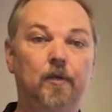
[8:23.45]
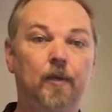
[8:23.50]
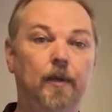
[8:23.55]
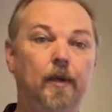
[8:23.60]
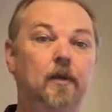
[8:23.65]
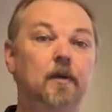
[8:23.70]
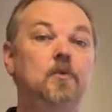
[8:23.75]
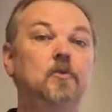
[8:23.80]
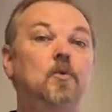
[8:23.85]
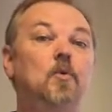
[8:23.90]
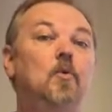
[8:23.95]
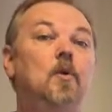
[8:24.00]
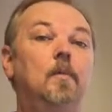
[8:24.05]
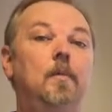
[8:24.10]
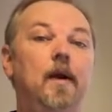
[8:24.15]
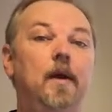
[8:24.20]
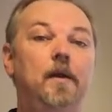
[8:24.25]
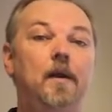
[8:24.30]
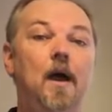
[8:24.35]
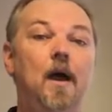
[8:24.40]
we're going to talk
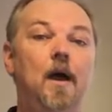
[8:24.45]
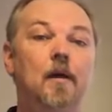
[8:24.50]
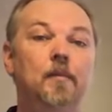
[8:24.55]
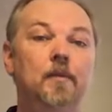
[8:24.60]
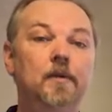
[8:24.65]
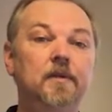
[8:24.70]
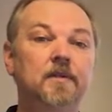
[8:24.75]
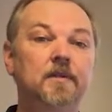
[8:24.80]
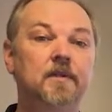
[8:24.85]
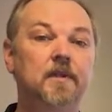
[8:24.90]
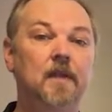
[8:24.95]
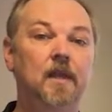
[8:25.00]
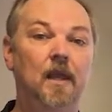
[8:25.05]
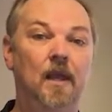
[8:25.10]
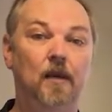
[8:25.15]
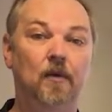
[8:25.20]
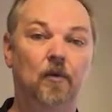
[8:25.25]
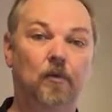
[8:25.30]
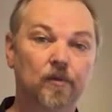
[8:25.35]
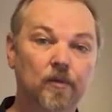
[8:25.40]
about hybrids
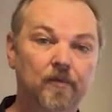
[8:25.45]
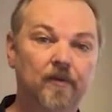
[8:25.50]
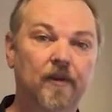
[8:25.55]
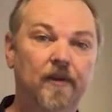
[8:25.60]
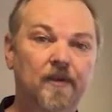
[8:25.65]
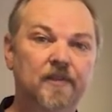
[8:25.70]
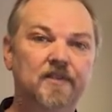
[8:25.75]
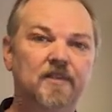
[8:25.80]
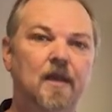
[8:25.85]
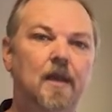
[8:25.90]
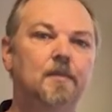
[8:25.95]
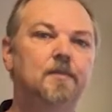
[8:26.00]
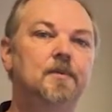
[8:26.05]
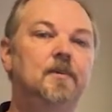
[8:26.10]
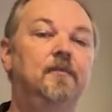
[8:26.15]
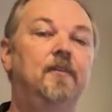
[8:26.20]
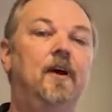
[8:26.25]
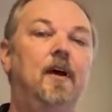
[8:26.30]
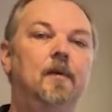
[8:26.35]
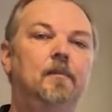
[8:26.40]
and all the various types
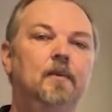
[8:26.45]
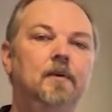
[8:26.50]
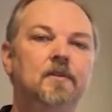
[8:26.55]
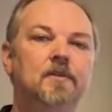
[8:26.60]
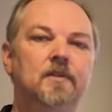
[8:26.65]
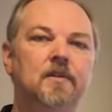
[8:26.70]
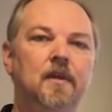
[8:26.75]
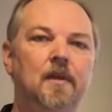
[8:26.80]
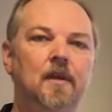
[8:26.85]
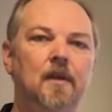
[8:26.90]
of hybrids.